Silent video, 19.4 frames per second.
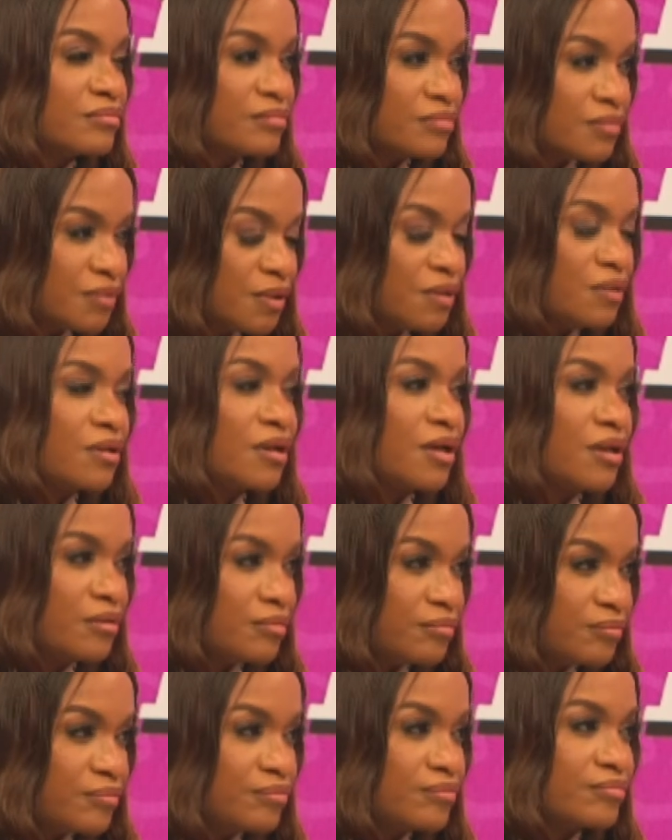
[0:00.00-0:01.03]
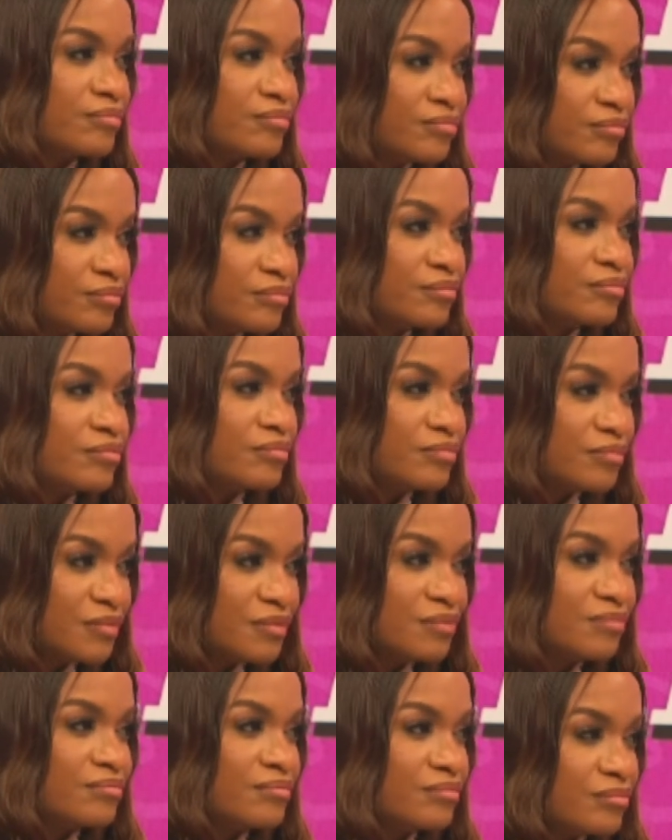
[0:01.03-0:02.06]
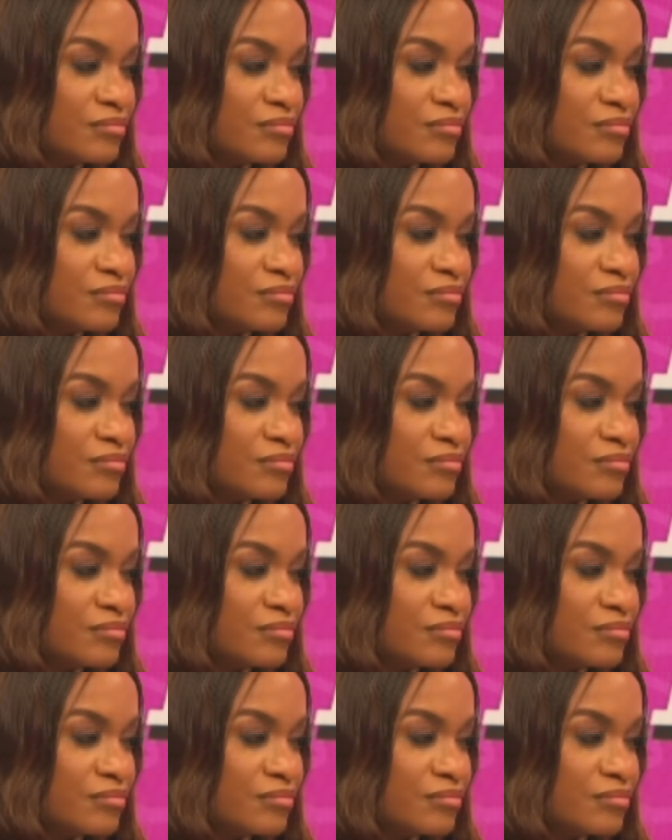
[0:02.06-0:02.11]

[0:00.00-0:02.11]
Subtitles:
vitamin that actually I have